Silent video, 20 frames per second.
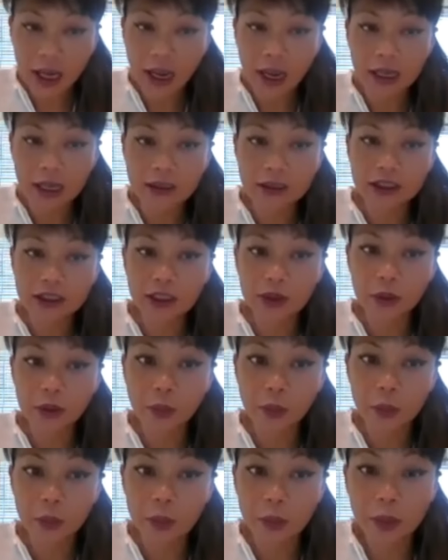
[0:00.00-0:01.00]
and
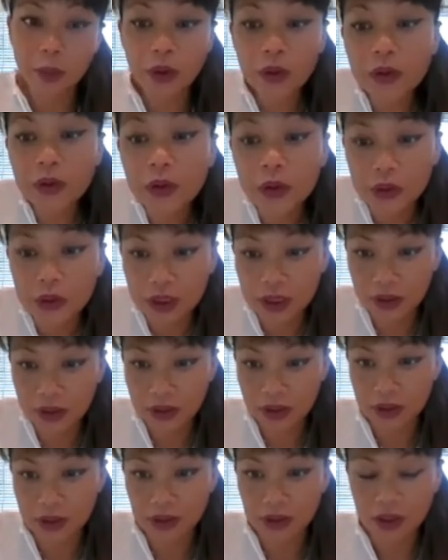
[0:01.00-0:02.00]
Mercury
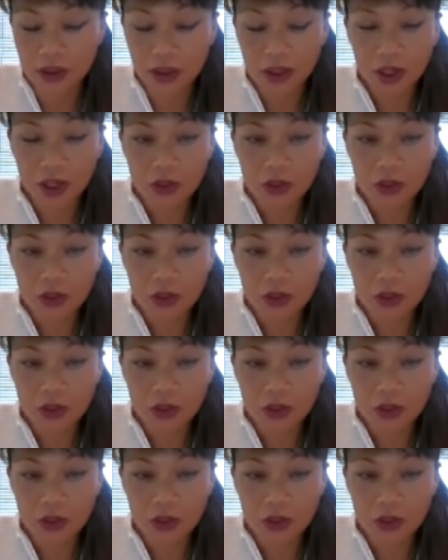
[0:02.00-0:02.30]
there.